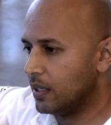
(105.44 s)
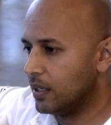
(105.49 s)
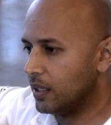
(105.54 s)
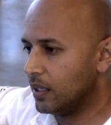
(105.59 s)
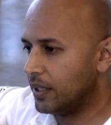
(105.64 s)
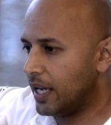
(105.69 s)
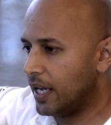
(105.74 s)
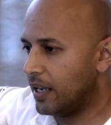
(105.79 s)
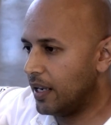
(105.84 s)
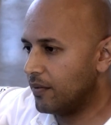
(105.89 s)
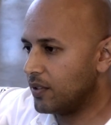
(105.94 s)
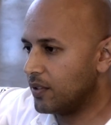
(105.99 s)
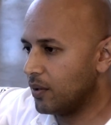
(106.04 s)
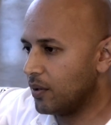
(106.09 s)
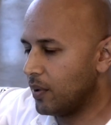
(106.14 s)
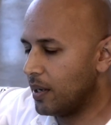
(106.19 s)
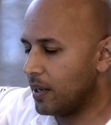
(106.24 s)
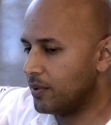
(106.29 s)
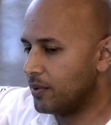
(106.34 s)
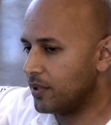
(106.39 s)
native to the
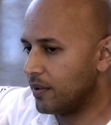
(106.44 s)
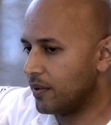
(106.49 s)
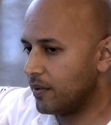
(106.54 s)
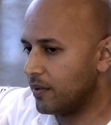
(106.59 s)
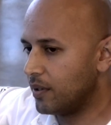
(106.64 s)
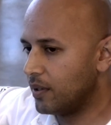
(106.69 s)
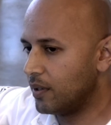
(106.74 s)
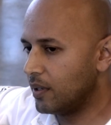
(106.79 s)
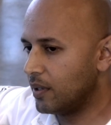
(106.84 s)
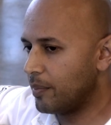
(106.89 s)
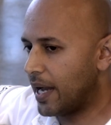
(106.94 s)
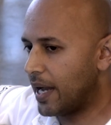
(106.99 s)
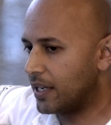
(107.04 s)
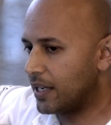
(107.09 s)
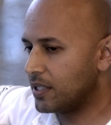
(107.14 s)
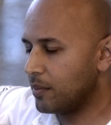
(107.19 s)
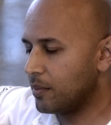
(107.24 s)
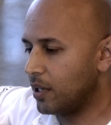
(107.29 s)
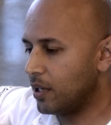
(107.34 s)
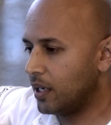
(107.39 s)
web server
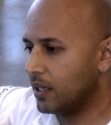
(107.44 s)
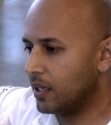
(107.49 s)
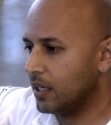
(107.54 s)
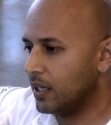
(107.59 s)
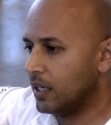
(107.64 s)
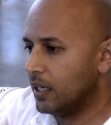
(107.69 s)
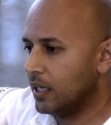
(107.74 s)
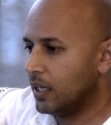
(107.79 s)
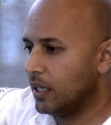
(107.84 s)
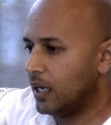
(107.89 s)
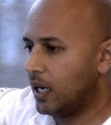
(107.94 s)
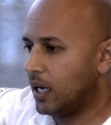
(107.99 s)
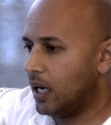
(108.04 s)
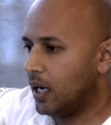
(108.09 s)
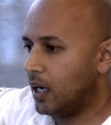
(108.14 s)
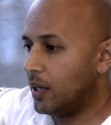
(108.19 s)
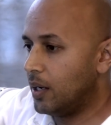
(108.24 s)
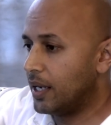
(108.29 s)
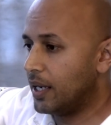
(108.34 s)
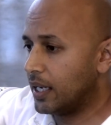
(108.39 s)
Apache mod.
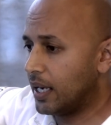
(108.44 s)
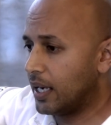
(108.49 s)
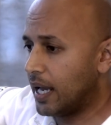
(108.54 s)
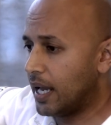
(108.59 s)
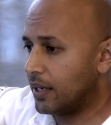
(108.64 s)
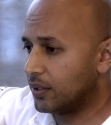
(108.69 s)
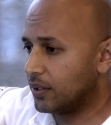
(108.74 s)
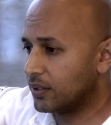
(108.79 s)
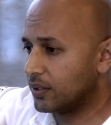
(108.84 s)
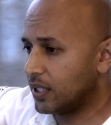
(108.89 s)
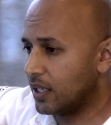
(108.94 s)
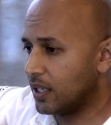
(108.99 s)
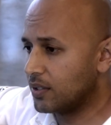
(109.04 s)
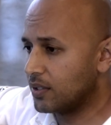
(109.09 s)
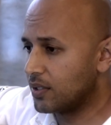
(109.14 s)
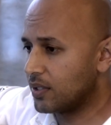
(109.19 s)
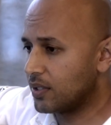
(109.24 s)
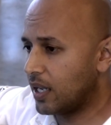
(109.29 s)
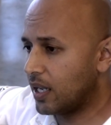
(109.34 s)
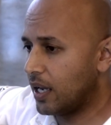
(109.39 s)
Uh, it can handle tons
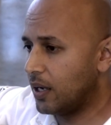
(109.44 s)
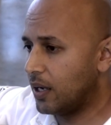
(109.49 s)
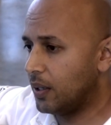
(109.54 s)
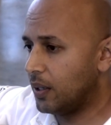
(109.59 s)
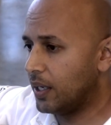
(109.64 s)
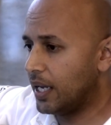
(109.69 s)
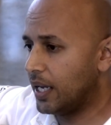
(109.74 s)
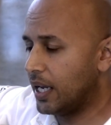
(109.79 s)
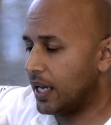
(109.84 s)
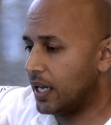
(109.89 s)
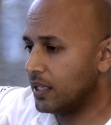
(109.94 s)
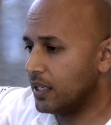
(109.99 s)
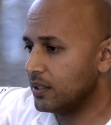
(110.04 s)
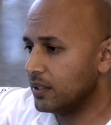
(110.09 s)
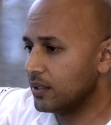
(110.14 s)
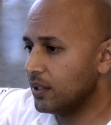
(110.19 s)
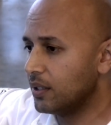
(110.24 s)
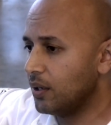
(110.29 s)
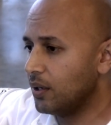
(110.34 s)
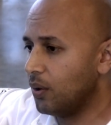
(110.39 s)
of scale.
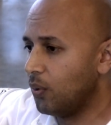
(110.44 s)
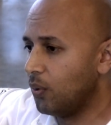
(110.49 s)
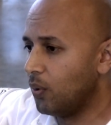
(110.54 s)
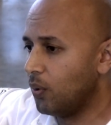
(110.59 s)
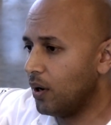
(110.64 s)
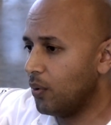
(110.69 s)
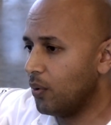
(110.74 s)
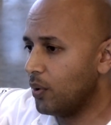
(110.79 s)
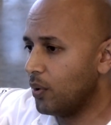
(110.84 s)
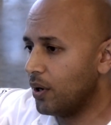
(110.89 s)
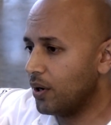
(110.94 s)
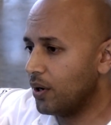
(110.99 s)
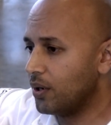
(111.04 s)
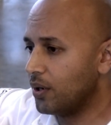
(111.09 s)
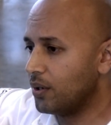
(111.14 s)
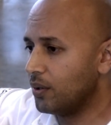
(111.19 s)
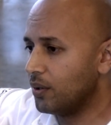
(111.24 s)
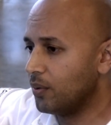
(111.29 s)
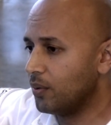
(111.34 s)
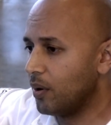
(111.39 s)
And what
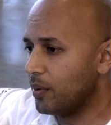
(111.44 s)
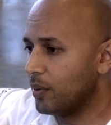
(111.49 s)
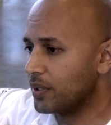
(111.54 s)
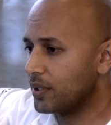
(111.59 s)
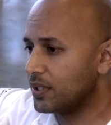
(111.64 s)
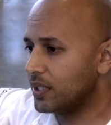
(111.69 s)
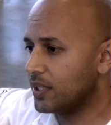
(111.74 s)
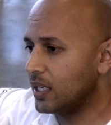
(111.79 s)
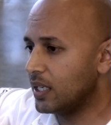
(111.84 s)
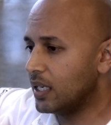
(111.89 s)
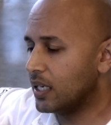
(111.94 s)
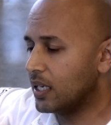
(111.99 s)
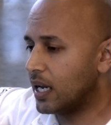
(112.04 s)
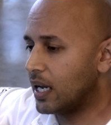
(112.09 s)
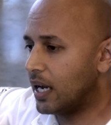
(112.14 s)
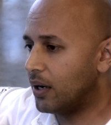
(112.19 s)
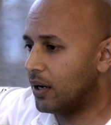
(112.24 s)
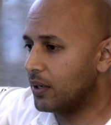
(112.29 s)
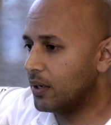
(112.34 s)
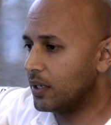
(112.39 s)
we're what we're seeing
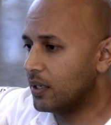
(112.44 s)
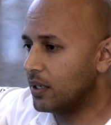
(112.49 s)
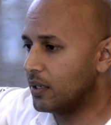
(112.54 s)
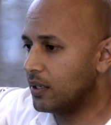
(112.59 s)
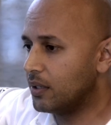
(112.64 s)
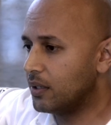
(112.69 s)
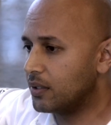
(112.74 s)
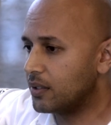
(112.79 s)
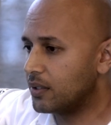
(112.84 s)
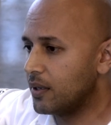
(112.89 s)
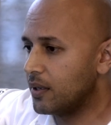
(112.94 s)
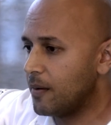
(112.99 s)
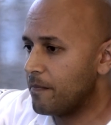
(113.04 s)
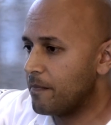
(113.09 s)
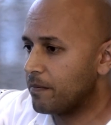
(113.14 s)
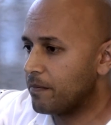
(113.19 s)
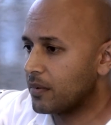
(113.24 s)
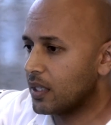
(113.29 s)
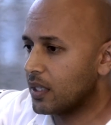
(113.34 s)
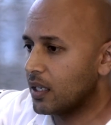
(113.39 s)
now is
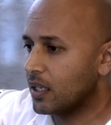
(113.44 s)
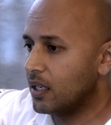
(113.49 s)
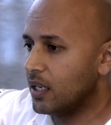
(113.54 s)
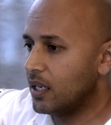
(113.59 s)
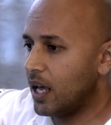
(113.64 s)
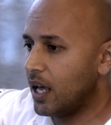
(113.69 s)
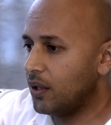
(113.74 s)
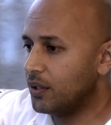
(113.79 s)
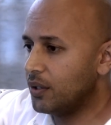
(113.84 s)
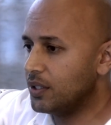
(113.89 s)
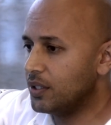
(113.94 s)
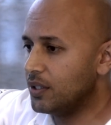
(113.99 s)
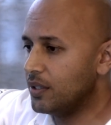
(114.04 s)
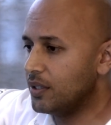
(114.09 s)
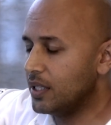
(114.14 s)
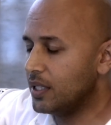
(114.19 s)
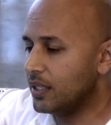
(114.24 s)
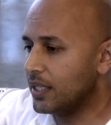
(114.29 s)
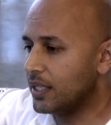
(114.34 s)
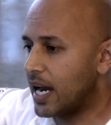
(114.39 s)
not only do you
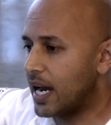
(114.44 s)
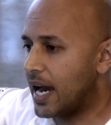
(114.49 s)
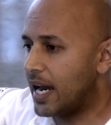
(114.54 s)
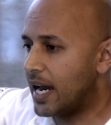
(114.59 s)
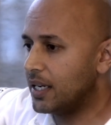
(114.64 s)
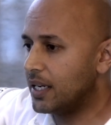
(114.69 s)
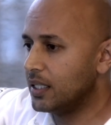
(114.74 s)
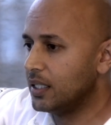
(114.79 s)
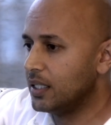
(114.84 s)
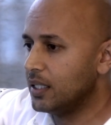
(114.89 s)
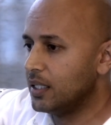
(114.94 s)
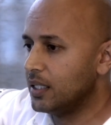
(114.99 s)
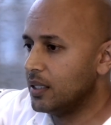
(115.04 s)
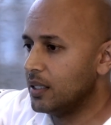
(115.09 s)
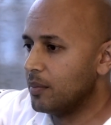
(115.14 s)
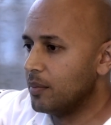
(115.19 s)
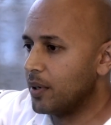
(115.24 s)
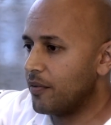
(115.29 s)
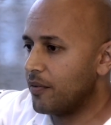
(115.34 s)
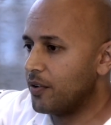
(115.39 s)
need that,
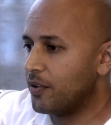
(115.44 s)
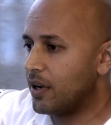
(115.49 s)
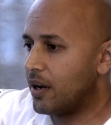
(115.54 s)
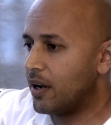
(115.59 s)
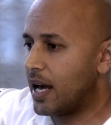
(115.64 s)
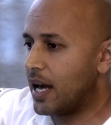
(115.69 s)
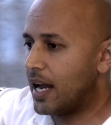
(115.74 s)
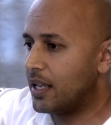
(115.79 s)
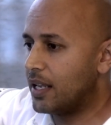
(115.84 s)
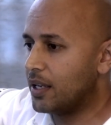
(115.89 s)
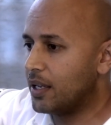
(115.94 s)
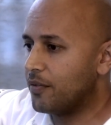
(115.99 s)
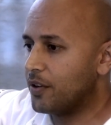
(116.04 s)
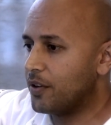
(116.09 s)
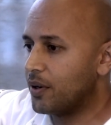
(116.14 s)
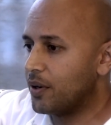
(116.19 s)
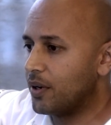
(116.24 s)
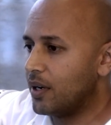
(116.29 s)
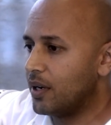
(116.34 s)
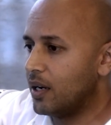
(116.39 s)
but if you're an ad, if
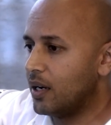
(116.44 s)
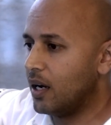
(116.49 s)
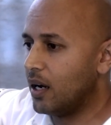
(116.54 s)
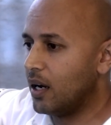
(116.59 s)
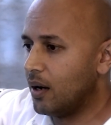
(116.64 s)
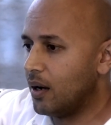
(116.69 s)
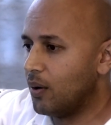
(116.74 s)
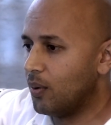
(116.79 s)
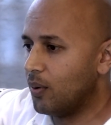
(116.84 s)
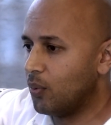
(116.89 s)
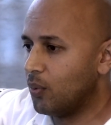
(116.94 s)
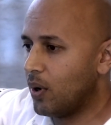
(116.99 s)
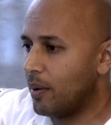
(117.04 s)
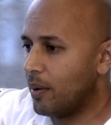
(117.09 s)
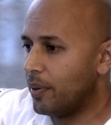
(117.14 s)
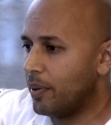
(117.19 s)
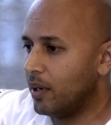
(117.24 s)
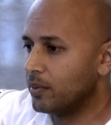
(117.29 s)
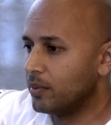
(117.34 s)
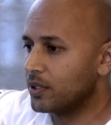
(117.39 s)
you're a
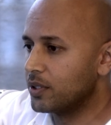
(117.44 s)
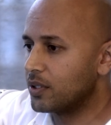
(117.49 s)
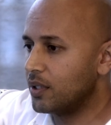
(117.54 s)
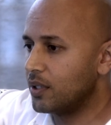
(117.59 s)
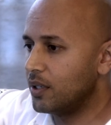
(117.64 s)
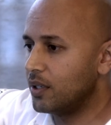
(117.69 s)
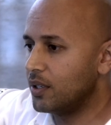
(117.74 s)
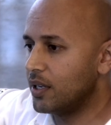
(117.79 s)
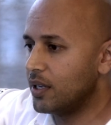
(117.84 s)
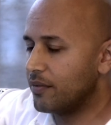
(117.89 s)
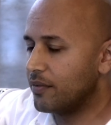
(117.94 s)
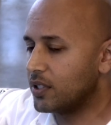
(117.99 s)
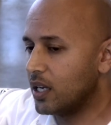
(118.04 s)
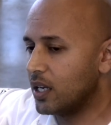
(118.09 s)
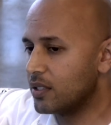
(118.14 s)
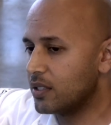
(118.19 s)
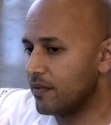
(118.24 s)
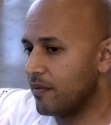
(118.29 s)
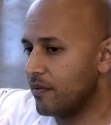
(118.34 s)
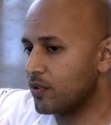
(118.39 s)
web publisher, you have
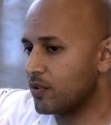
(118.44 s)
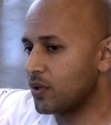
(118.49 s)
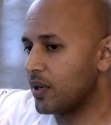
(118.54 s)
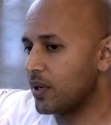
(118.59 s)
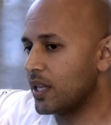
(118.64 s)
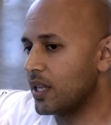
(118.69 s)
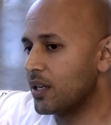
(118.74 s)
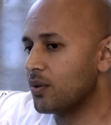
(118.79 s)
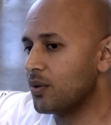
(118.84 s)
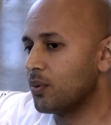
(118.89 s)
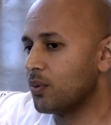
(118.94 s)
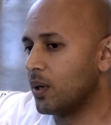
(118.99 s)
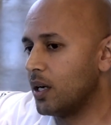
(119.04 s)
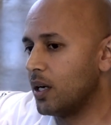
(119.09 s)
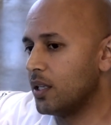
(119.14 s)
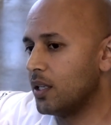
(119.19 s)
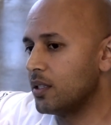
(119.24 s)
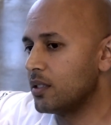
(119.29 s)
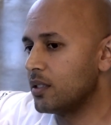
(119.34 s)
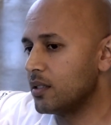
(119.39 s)
tons of inventory that you
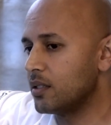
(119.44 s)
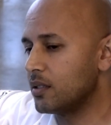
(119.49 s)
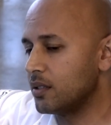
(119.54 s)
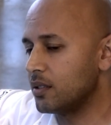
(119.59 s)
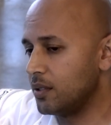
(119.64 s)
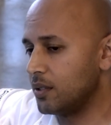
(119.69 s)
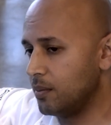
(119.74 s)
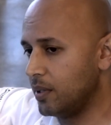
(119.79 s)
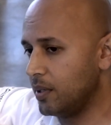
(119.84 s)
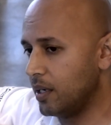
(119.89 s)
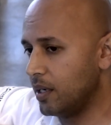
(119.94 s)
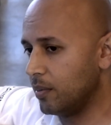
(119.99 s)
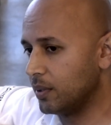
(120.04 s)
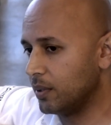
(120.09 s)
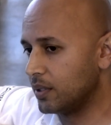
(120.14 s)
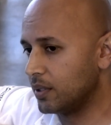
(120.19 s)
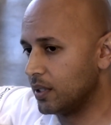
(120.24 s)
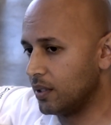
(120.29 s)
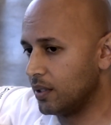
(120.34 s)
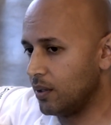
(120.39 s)
want to be able
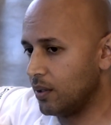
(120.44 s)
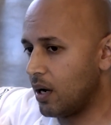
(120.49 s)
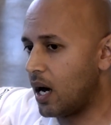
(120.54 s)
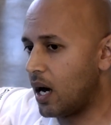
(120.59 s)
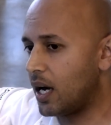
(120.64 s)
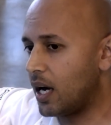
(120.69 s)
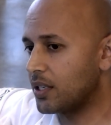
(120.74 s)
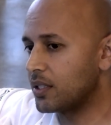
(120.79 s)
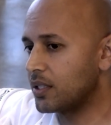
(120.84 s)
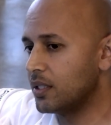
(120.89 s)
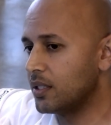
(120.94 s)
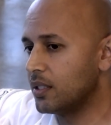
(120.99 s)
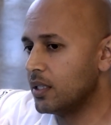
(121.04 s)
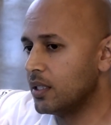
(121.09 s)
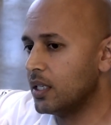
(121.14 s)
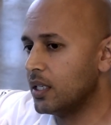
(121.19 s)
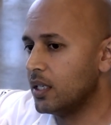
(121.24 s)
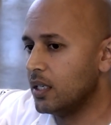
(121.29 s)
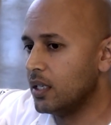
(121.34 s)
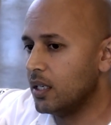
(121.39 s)
to auction
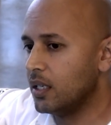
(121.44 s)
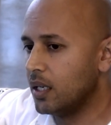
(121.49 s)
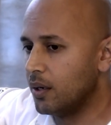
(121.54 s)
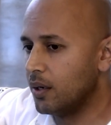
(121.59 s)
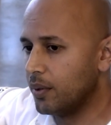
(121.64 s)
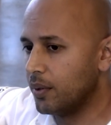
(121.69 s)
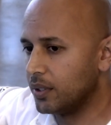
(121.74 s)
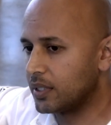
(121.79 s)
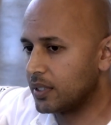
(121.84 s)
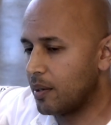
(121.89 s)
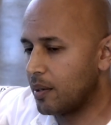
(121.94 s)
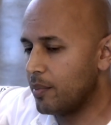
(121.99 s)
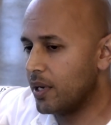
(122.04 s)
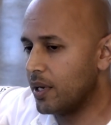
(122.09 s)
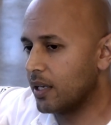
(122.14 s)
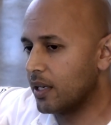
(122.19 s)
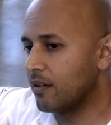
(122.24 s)
in a real time bidding